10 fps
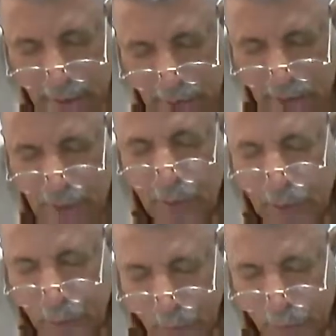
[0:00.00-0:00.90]
single
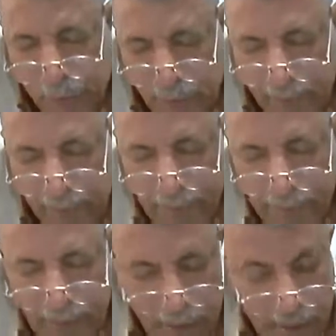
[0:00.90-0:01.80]
question.
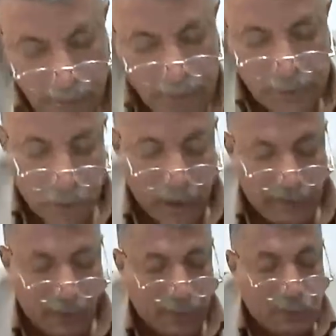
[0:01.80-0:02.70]
But we are
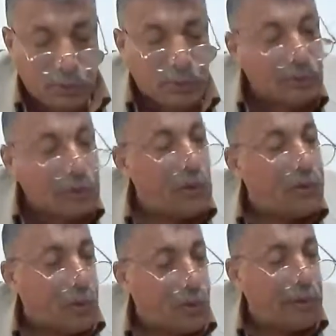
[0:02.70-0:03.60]
going to go
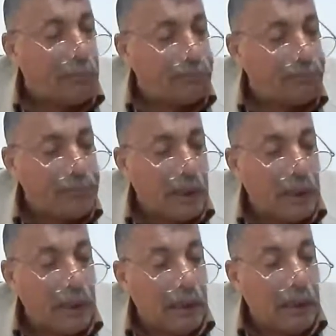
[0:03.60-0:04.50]
through them
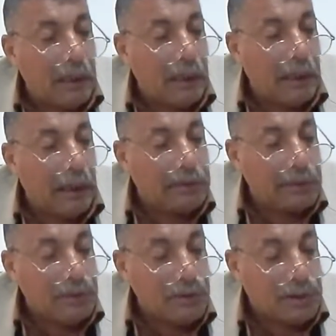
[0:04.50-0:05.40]
as
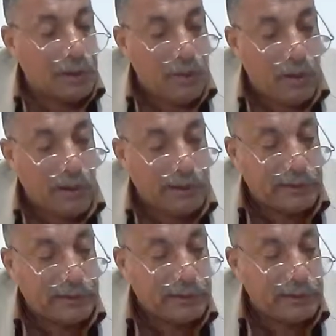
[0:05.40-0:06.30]
it is
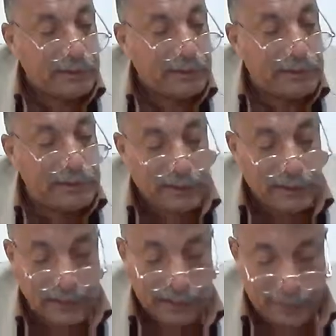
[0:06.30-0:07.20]
required
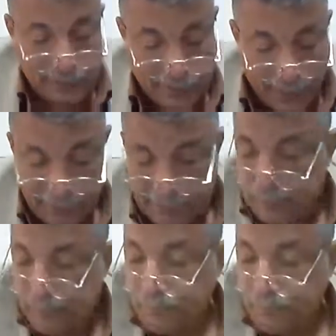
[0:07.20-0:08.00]
in the text.